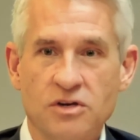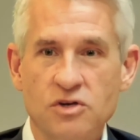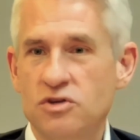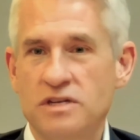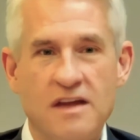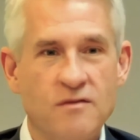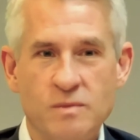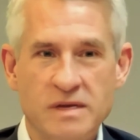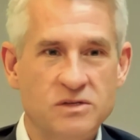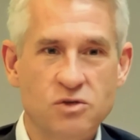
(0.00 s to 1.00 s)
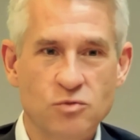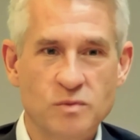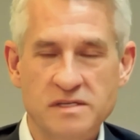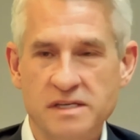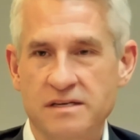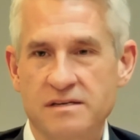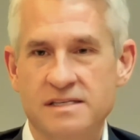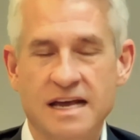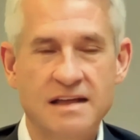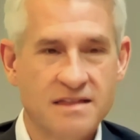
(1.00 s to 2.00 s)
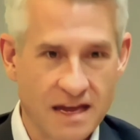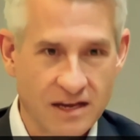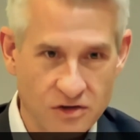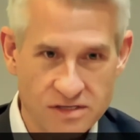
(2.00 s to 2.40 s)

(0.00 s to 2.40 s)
You should never be too busy to say thank